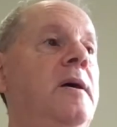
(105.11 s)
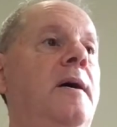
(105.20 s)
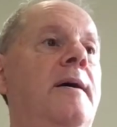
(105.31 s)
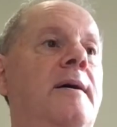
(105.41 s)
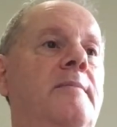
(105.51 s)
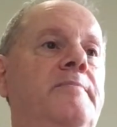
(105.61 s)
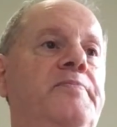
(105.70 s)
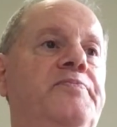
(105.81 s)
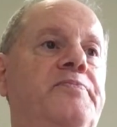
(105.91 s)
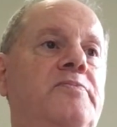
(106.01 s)

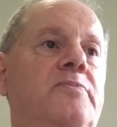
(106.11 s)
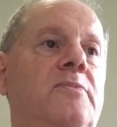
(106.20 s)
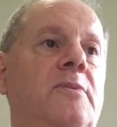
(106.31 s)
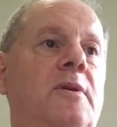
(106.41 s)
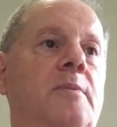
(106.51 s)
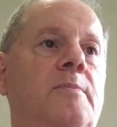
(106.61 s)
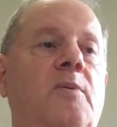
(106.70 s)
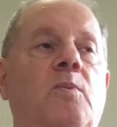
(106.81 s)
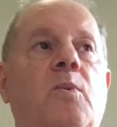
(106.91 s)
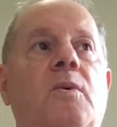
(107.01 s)

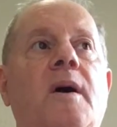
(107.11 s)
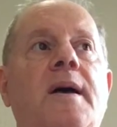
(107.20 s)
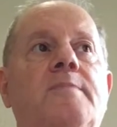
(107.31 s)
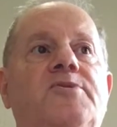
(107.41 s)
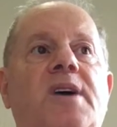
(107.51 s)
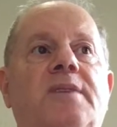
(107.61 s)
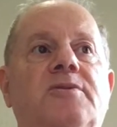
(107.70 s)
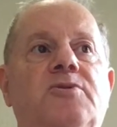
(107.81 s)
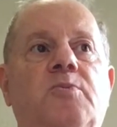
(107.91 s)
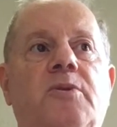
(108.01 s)
But where I object
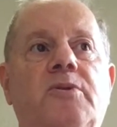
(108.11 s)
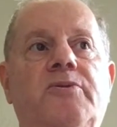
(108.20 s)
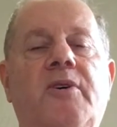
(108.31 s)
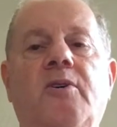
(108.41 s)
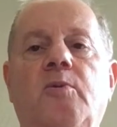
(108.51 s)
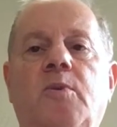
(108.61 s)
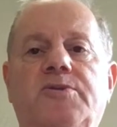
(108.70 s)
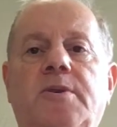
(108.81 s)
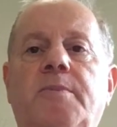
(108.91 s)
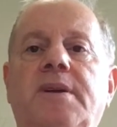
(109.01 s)
is where
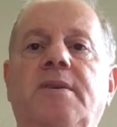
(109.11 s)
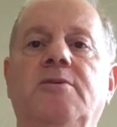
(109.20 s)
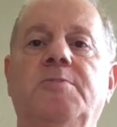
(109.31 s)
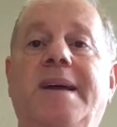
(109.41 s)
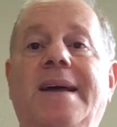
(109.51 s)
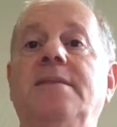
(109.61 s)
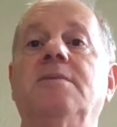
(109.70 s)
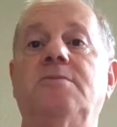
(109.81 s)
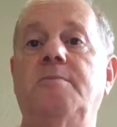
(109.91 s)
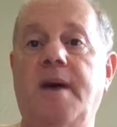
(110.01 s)
somebody tells me it
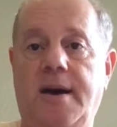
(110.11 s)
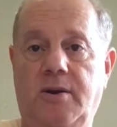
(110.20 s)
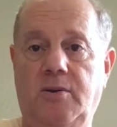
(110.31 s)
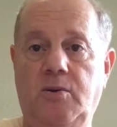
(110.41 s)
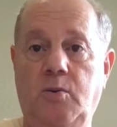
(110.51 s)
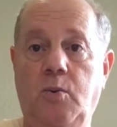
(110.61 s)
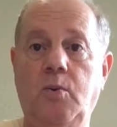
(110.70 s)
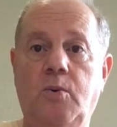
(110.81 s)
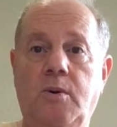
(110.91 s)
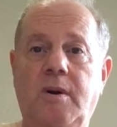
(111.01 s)
doesn't matter,
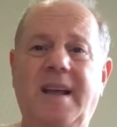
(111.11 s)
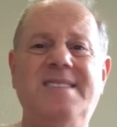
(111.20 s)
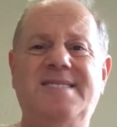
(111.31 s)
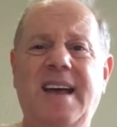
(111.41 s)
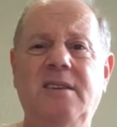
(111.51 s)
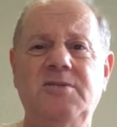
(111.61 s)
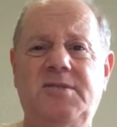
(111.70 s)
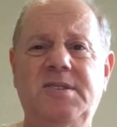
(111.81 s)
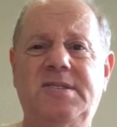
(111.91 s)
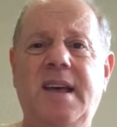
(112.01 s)
or it sounds
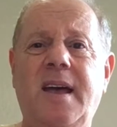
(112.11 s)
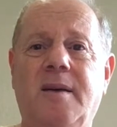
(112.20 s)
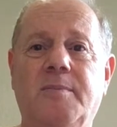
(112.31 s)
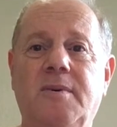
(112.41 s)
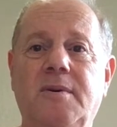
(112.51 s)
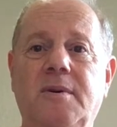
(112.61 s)
the same.